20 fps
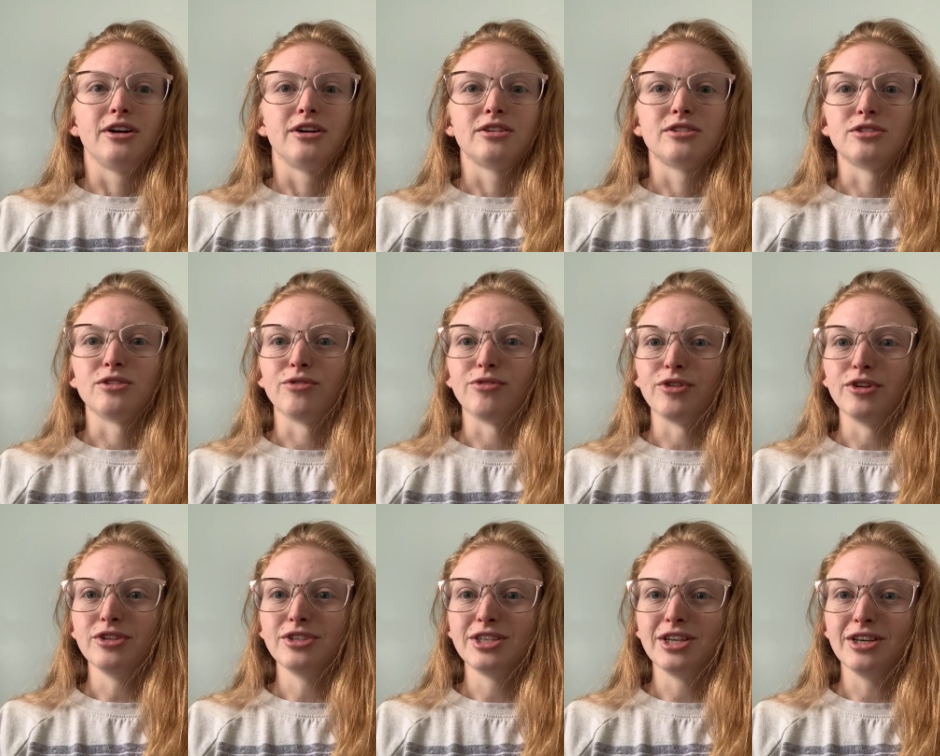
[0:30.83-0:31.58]
So
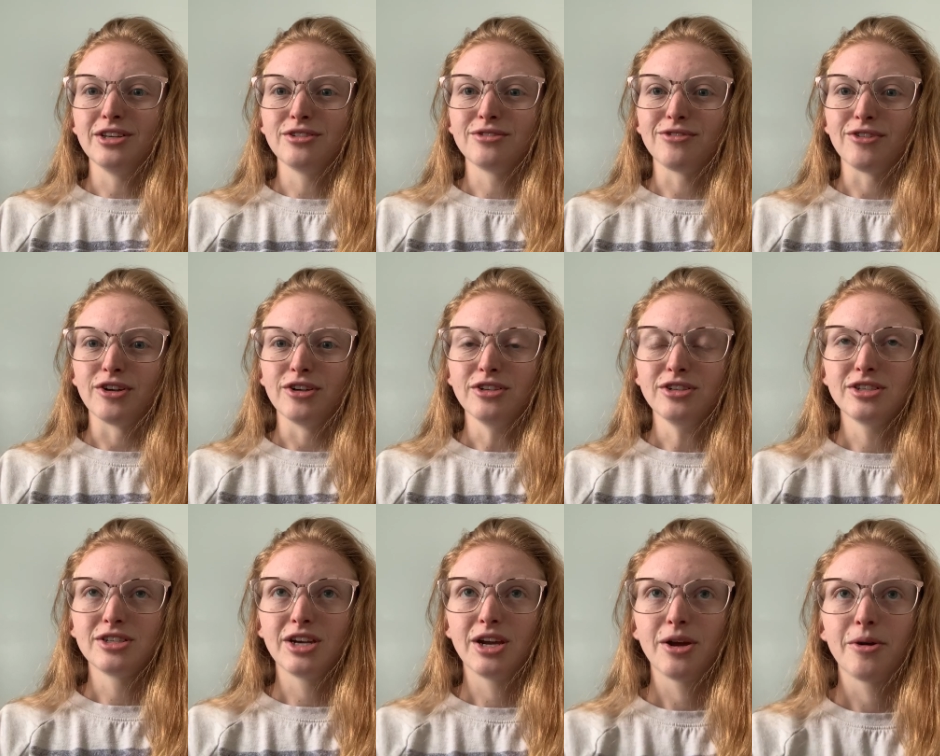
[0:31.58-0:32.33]
first things
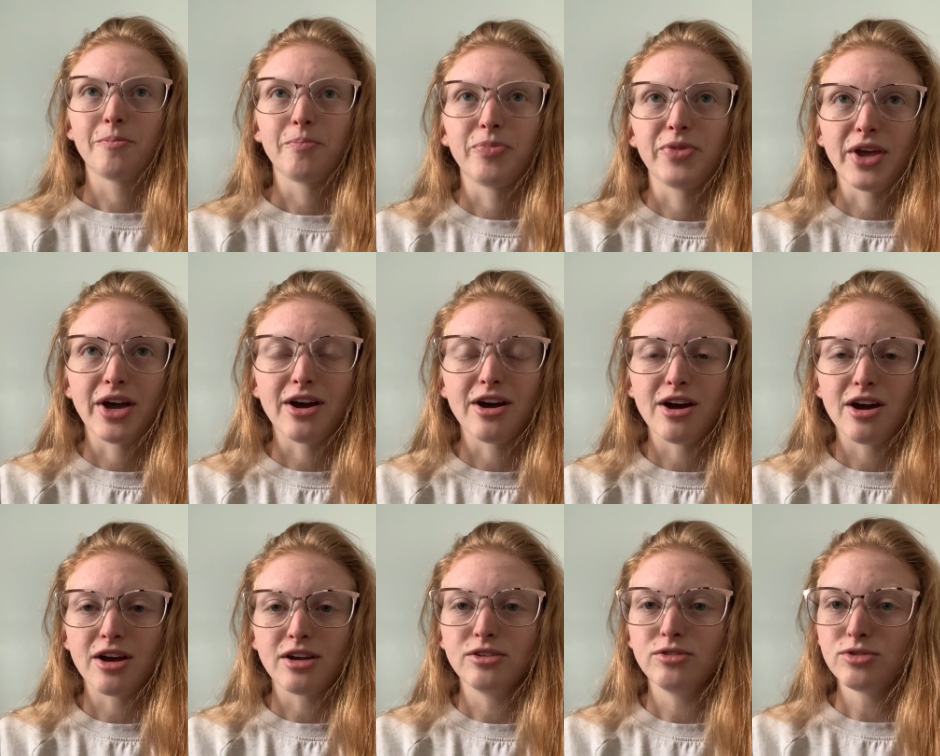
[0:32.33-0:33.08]
first,
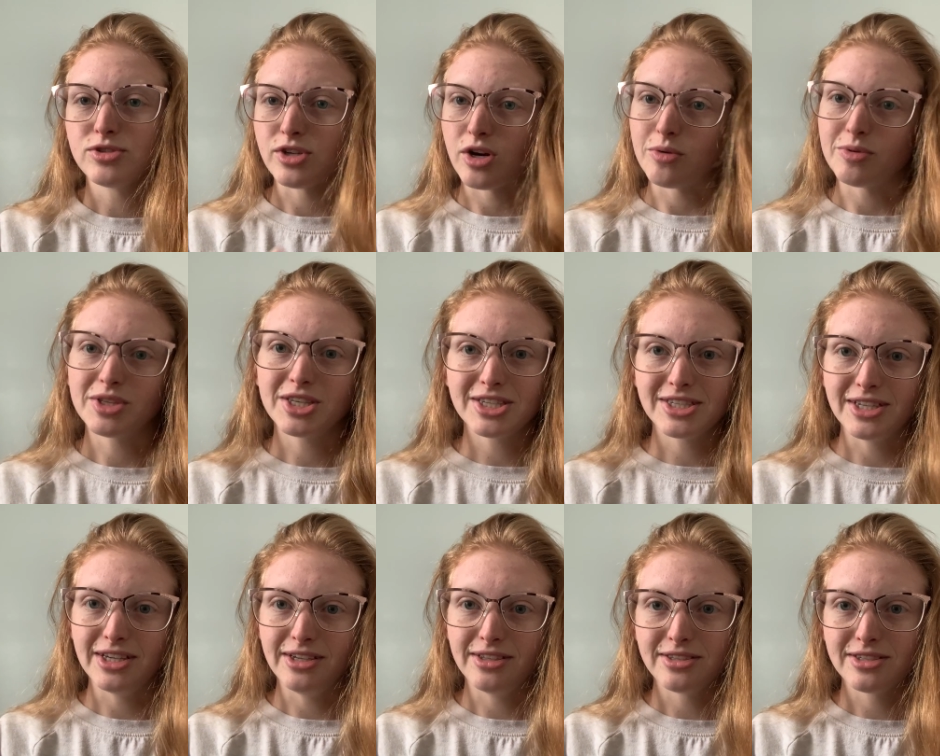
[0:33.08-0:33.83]
you start with the
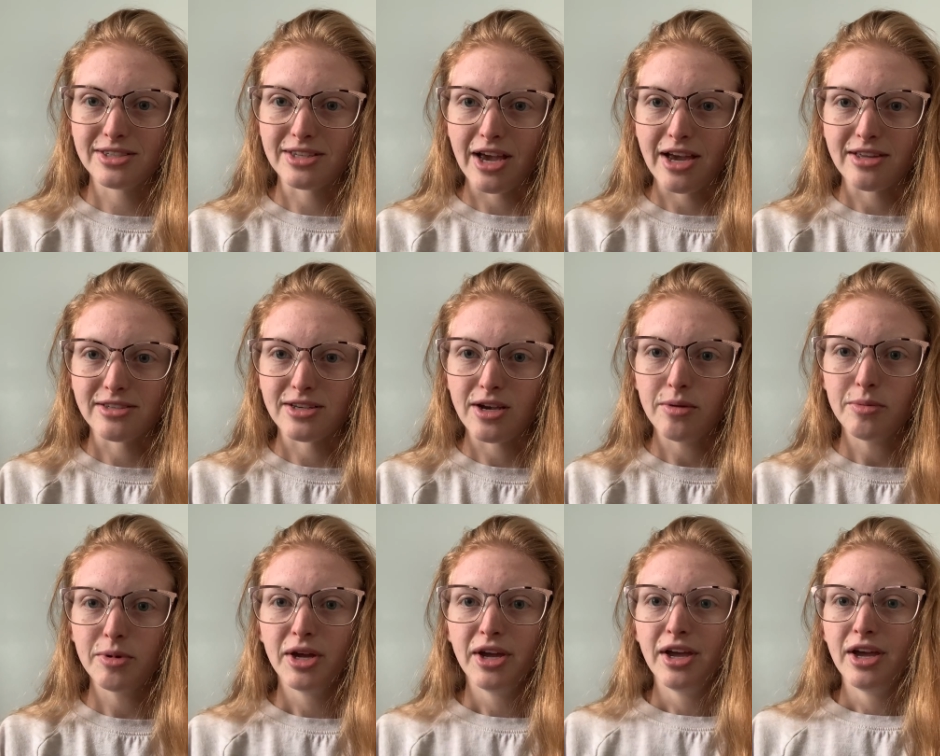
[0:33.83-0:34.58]
scene size up.